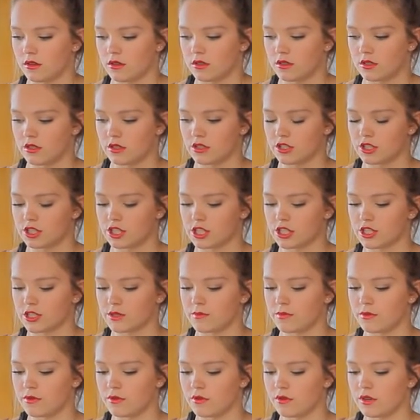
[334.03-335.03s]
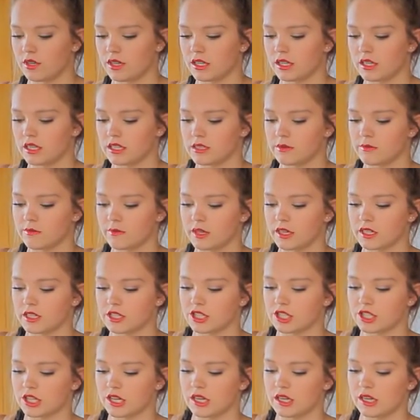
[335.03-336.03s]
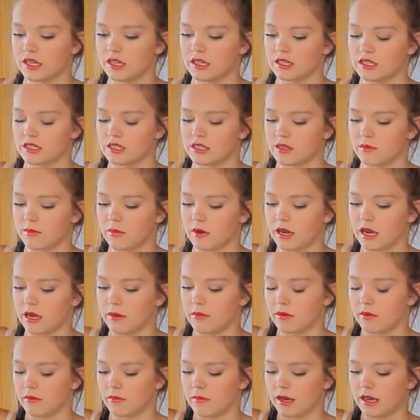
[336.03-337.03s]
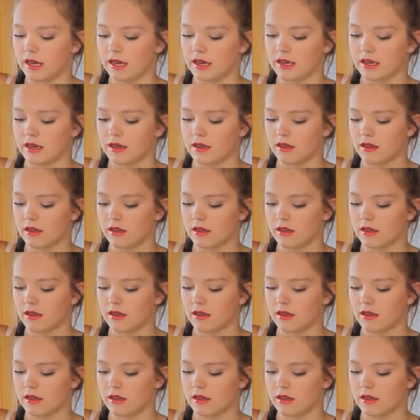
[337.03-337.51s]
So just spooning this mixture into the piping bag.